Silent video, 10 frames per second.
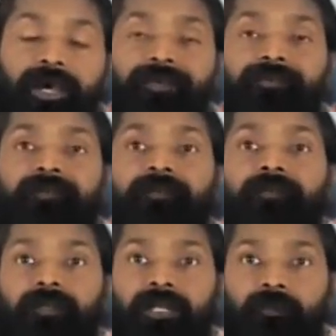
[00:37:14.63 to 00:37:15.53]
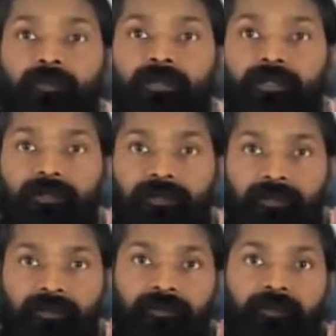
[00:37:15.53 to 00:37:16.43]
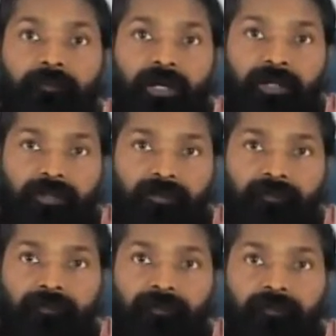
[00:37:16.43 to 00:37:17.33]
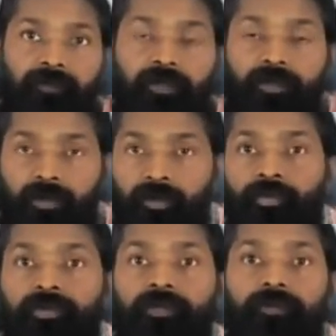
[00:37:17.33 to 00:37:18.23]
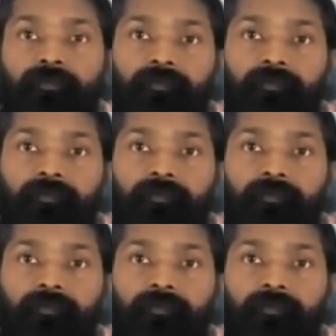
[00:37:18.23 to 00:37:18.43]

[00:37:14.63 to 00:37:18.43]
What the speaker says: acidity level increase in the body. Reduce it